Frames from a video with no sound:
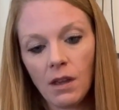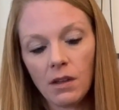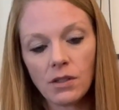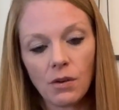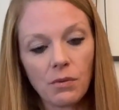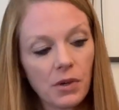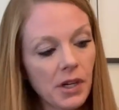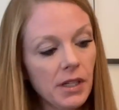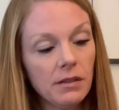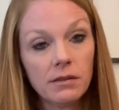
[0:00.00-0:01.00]
Don't
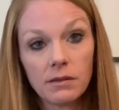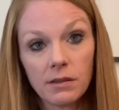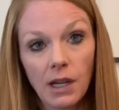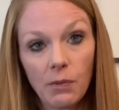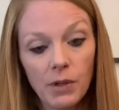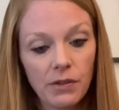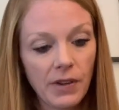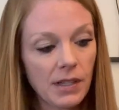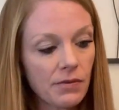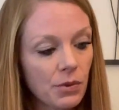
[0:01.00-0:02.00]
worry, I will
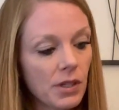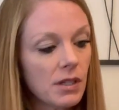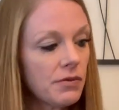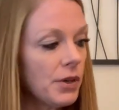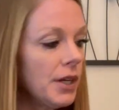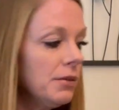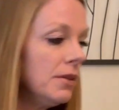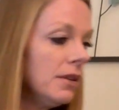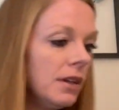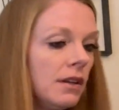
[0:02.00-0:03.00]
fast forward this for you.
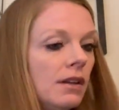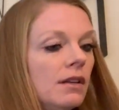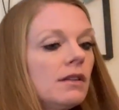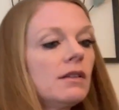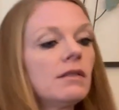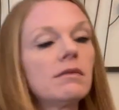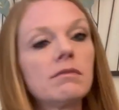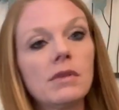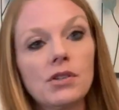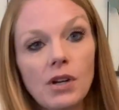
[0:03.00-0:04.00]

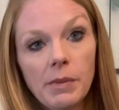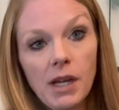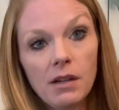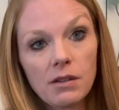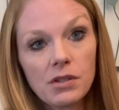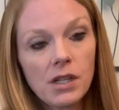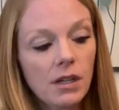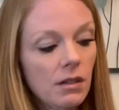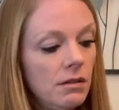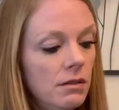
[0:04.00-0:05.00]
Drop my hot glue stick.
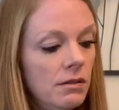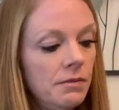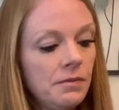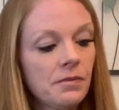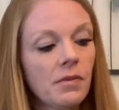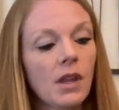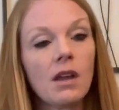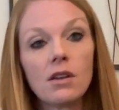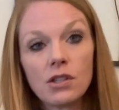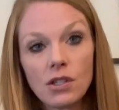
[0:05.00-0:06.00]

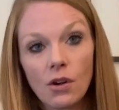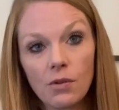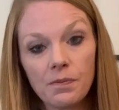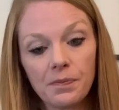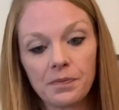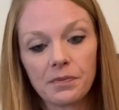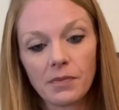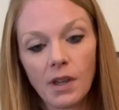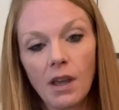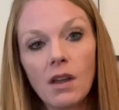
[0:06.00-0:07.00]
So
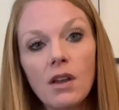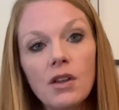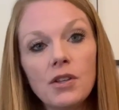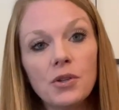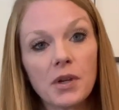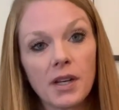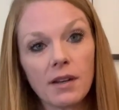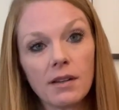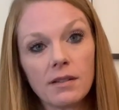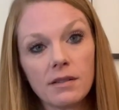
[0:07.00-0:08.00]
you
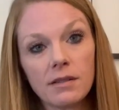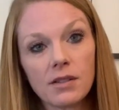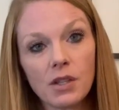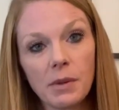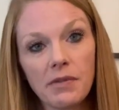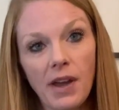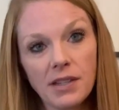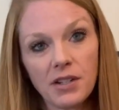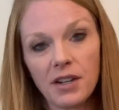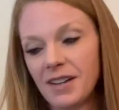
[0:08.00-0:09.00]
can still be
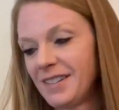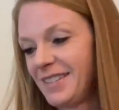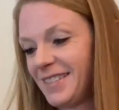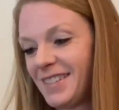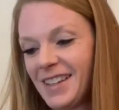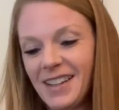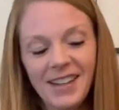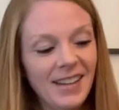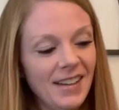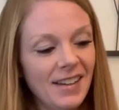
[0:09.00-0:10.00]
faster.
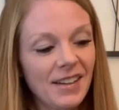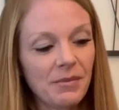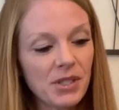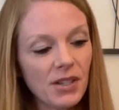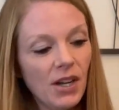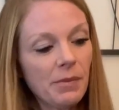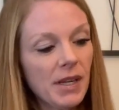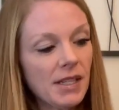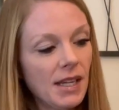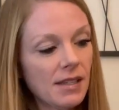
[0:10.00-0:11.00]
So now I'm
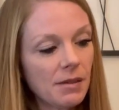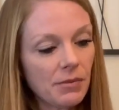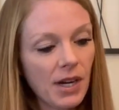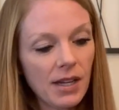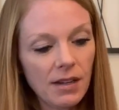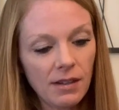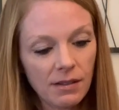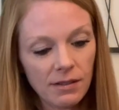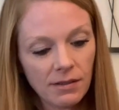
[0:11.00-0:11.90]
gonna take some red.